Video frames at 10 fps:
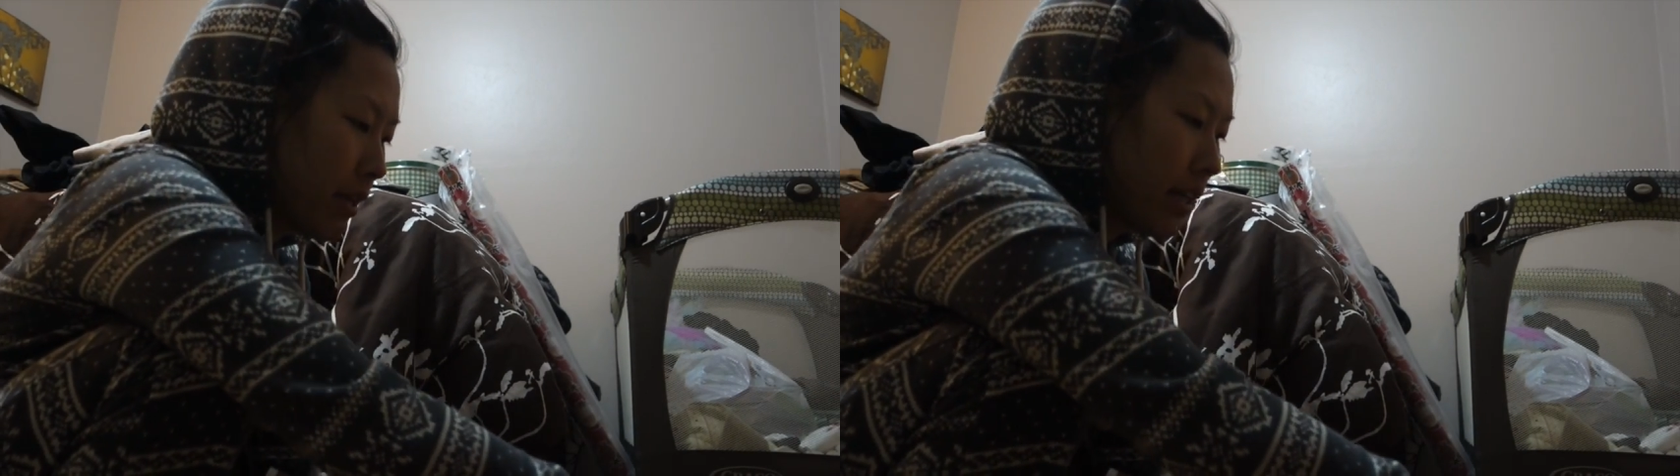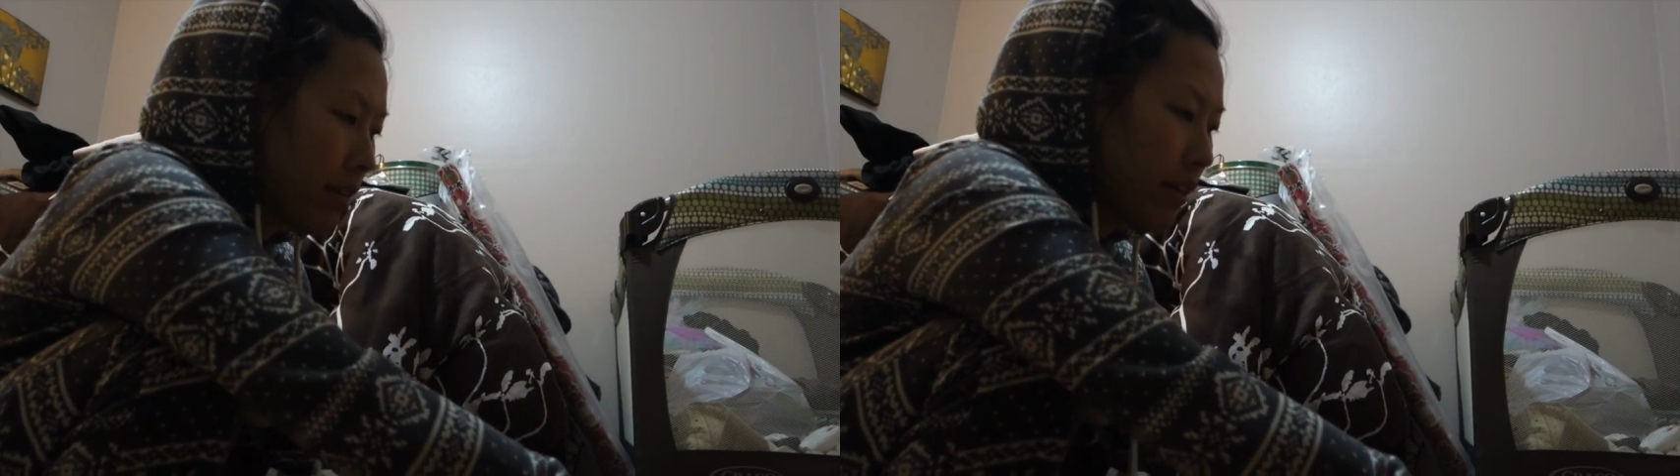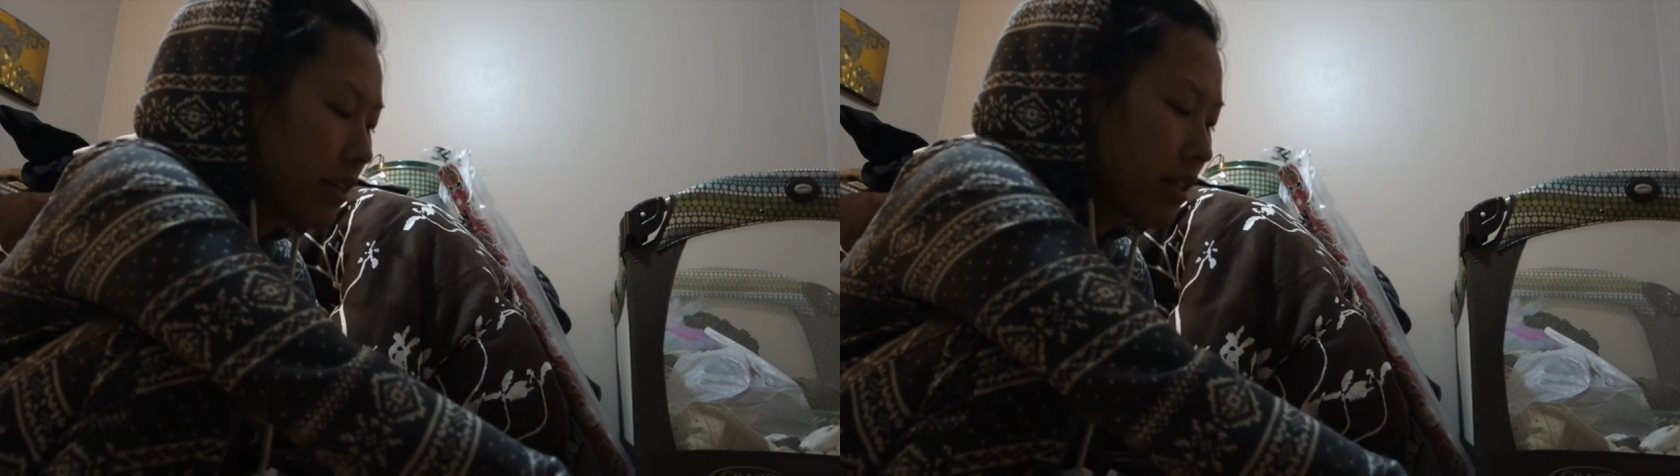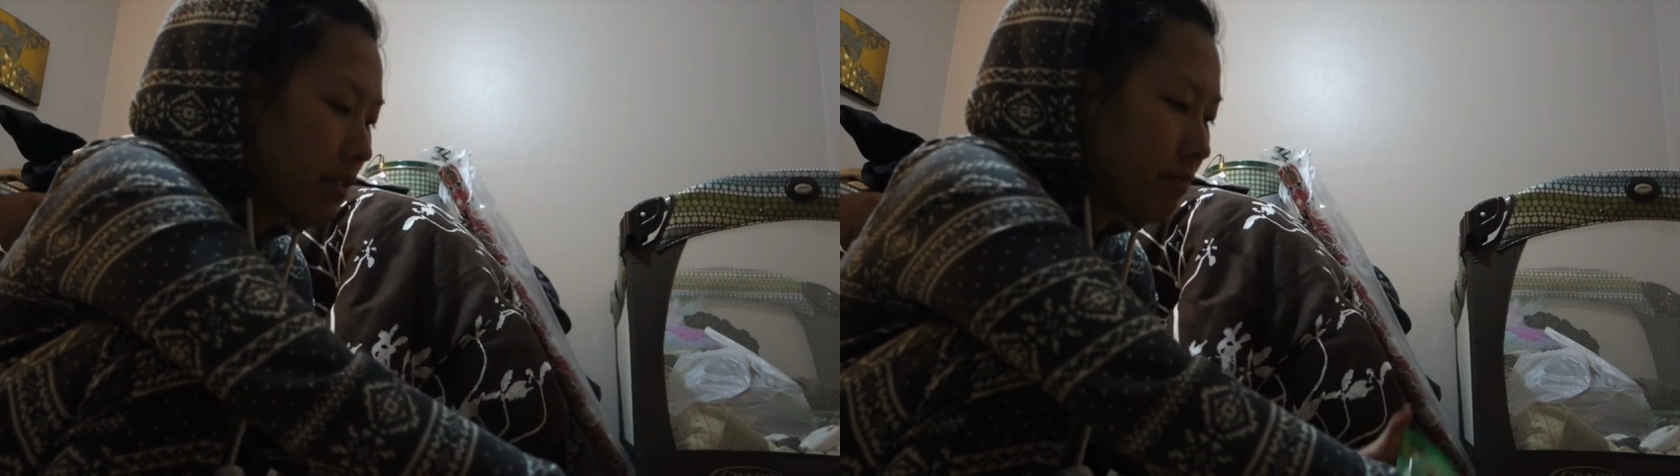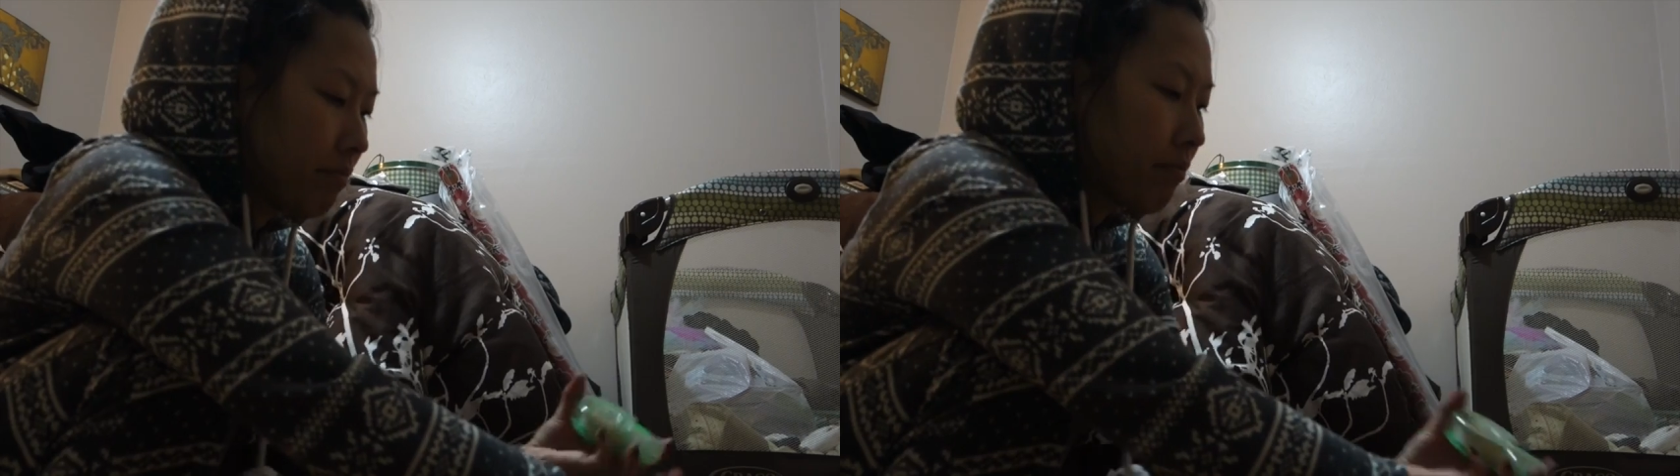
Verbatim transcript: anyways,